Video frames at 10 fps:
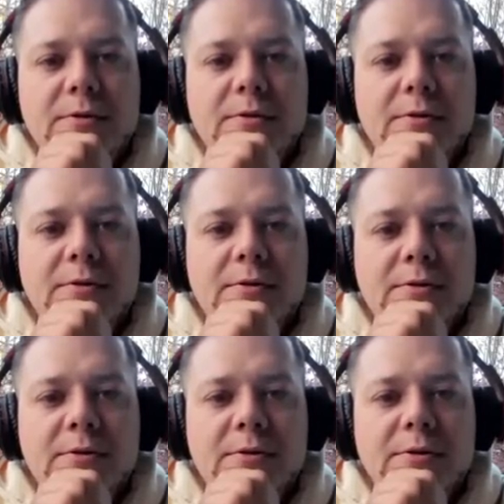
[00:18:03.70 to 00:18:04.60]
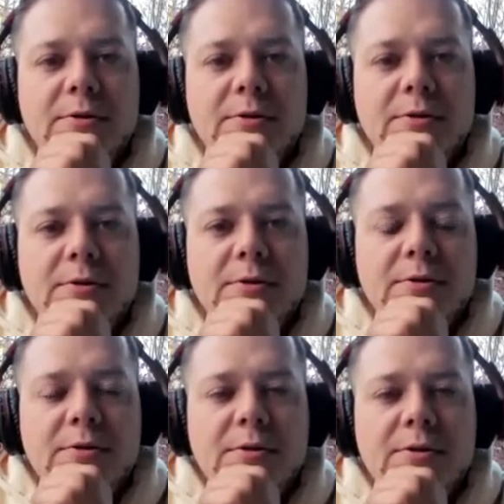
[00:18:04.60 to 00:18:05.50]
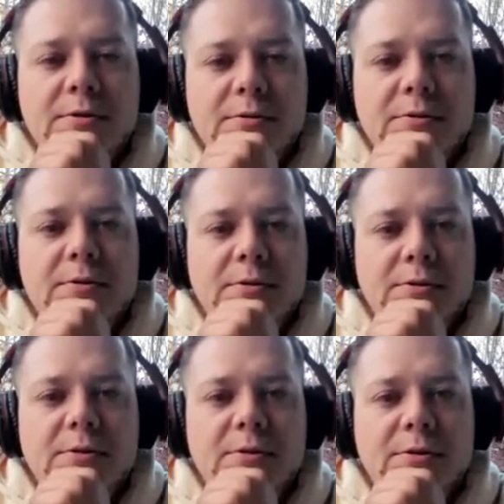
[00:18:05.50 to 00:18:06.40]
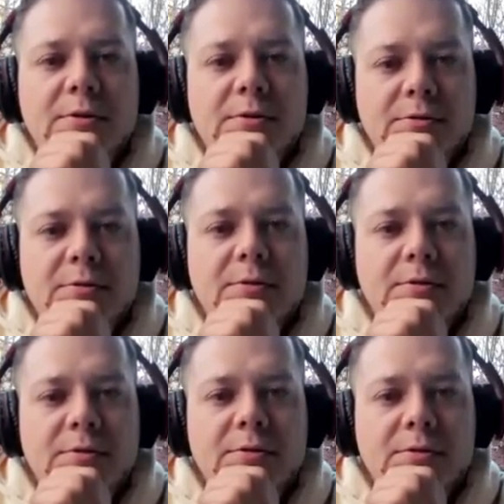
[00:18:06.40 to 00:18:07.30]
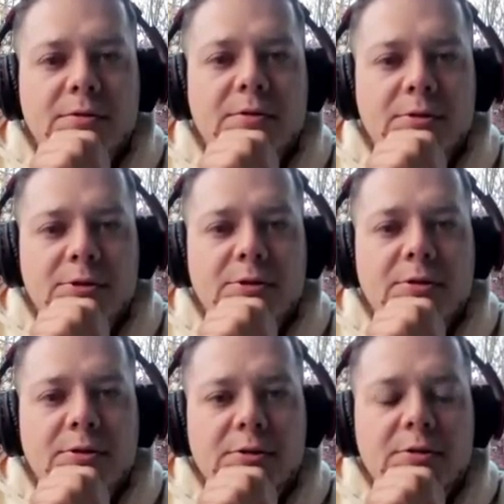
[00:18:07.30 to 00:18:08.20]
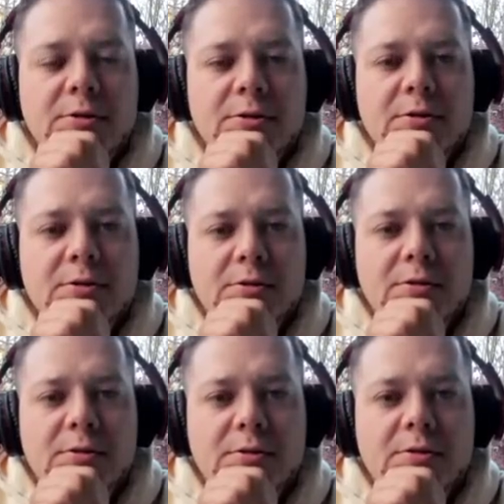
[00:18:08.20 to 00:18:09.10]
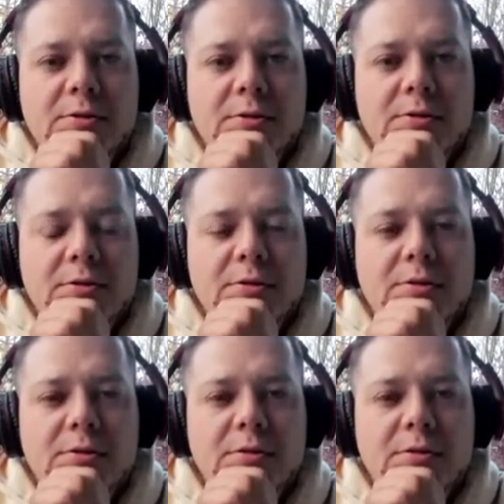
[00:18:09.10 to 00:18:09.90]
This person isn't speaking.